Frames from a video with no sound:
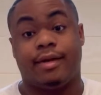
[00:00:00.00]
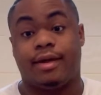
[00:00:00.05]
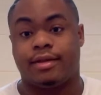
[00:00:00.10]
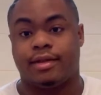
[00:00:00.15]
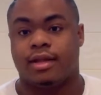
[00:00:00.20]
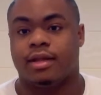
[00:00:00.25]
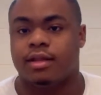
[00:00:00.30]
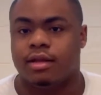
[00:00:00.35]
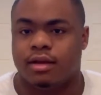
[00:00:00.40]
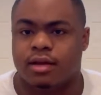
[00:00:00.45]

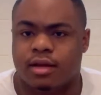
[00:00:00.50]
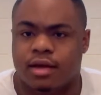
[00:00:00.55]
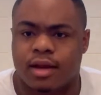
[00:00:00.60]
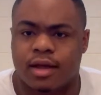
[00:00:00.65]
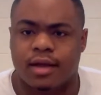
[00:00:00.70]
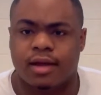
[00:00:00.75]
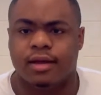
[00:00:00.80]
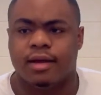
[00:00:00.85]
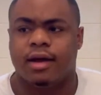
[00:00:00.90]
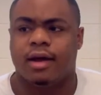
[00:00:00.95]
the end of the
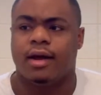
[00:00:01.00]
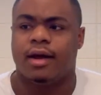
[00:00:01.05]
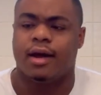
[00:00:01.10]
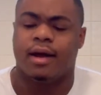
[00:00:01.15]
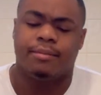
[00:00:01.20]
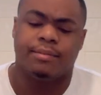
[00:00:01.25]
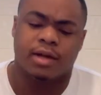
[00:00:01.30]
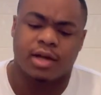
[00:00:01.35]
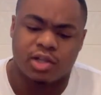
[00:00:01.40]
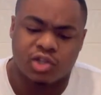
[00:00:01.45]
day,
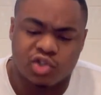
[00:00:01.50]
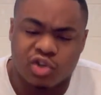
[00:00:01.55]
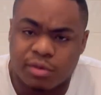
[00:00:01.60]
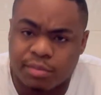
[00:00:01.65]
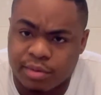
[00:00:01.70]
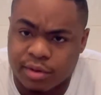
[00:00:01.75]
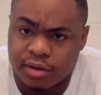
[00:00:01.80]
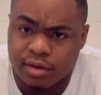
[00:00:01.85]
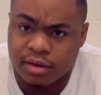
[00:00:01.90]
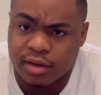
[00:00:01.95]
I'm not
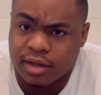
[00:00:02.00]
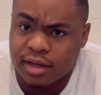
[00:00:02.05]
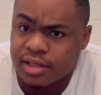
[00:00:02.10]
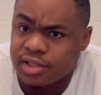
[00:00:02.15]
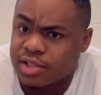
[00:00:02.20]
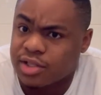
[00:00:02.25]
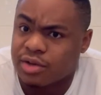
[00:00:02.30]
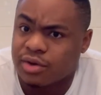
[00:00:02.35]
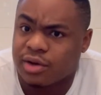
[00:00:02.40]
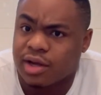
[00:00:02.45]
tripping. I
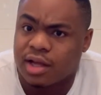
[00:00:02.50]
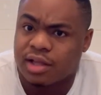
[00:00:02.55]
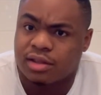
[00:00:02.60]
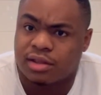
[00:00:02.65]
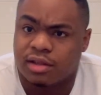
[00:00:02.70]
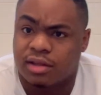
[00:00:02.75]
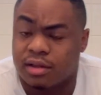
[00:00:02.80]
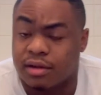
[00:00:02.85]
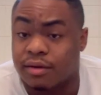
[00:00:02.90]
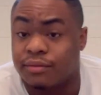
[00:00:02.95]
still got
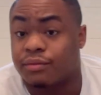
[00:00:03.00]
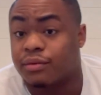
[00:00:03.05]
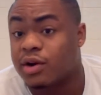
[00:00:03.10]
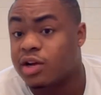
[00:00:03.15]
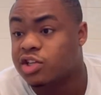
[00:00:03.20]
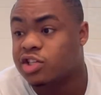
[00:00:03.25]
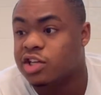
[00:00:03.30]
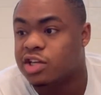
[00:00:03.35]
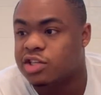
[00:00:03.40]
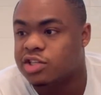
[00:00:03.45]
a
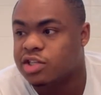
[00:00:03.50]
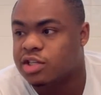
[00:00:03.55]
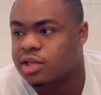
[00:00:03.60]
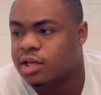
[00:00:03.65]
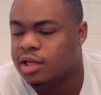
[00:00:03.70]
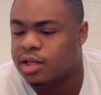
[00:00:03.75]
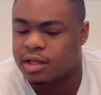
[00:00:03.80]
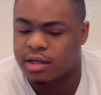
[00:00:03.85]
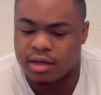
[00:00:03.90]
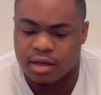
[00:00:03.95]
fresh engine
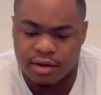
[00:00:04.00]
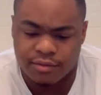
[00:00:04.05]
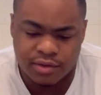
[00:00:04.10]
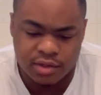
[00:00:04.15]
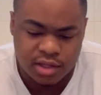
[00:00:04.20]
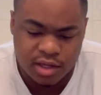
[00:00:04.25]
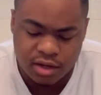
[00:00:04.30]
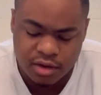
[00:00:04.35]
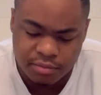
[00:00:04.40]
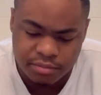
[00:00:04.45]
and
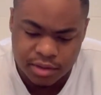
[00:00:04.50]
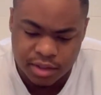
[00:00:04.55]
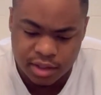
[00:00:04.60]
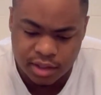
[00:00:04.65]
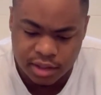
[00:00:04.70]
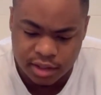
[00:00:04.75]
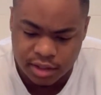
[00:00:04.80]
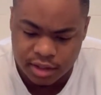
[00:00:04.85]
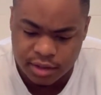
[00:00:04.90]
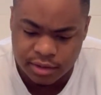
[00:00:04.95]
everything will be
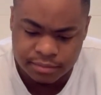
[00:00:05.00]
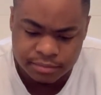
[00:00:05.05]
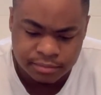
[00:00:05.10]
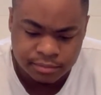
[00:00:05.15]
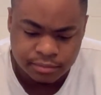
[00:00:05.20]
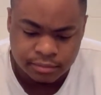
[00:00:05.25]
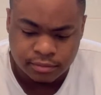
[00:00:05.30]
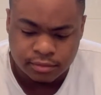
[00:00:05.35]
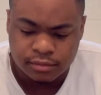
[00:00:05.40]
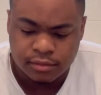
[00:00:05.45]
good.
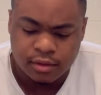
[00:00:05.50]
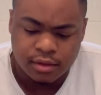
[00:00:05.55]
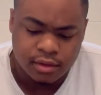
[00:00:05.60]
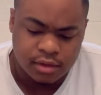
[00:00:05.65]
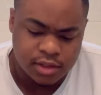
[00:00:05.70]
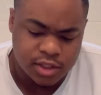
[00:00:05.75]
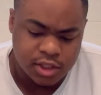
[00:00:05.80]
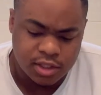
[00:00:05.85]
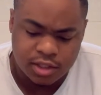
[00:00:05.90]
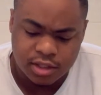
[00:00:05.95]

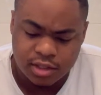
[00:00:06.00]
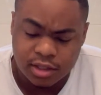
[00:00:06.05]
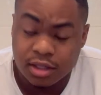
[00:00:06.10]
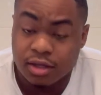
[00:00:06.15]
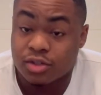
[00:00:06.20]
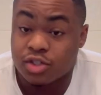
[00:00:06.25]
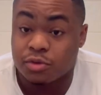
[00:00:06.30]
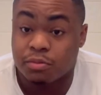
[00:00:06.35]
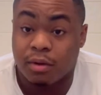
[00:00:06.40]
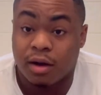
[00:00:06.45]
It's a
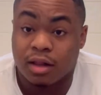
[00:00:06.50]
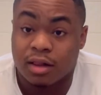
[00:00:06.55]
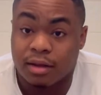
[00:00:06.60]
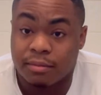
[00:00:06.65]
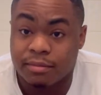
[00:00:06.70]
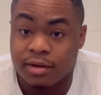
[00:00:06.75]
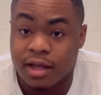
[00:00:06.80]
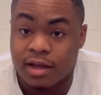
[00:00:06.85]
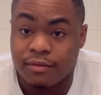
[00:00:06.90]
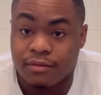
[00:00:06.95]
little small
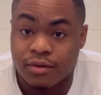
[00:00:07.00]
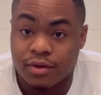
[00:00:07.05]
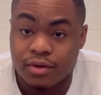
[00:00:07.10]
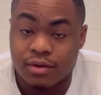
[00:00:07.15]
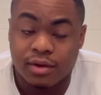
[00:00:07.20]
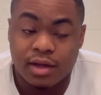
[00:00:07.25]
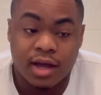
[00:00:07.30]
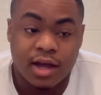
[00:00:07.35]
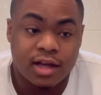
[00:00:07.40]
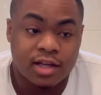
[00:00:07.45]
update for you
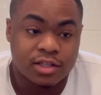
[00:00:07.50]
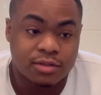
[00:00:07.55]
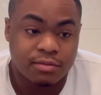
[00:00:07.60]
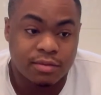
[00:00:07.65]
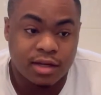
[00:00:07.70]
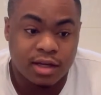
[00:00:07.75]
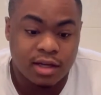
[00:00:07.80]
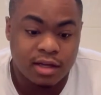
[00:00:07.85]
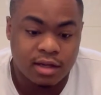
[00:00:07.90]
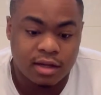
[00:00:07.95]
guys,
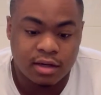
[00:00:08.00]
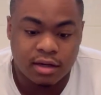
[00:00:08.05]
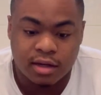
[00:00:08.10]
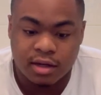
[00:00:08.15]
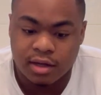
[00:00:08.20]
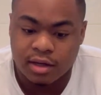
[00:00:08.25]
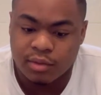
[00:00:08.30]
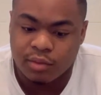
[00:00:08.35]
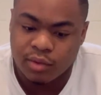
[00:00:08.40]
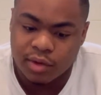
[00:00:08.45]
man.
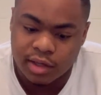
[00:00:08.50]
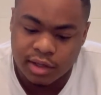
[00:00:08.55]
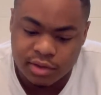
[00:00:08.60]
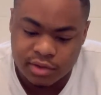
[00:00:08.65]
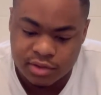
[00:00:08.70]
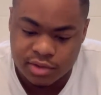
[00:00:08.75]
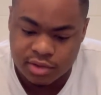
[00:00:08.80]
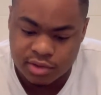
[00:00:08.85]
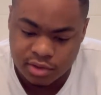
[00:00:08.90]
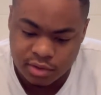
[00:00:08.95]
What
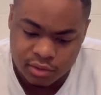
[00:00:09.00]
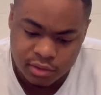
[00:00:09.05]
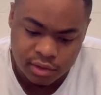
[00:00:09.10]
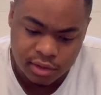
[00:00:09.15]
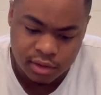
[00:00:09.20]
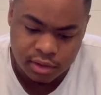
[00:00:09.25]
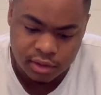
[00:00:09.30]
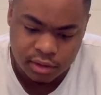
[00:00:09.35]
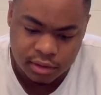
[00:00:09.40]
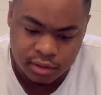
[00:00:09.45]
else is going
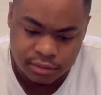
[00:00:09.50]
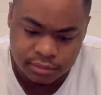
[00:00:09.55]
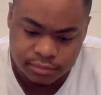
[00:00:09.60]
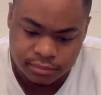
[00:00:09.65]
on?